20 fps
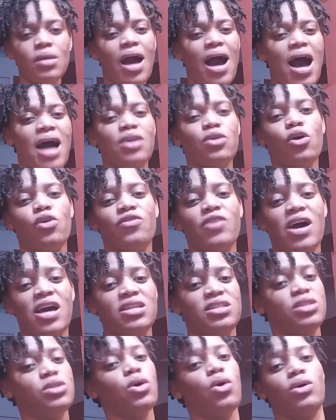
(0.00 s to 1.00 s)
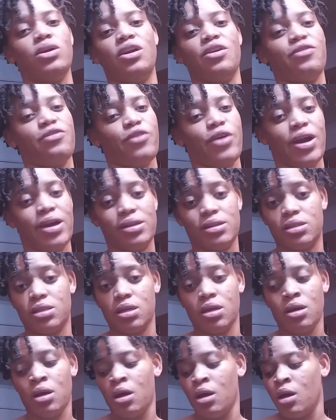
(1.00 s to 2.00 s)
Hanover is no
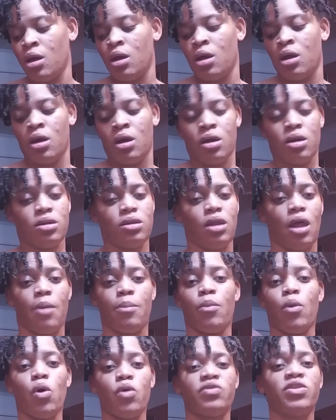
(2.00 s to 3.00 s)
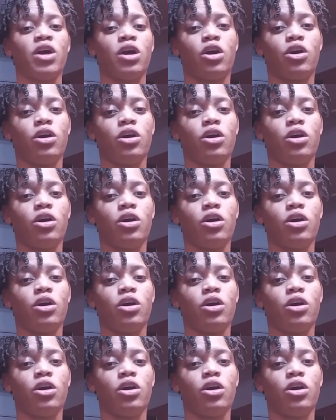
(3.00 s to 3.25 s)
different. They moved